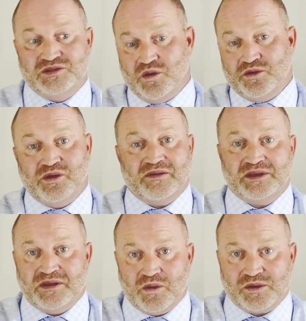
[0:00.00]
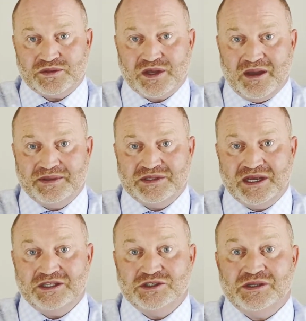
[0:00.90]
told you have to get workers'
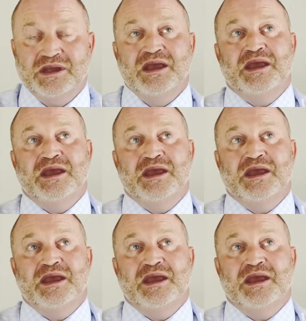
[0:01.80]
compensation,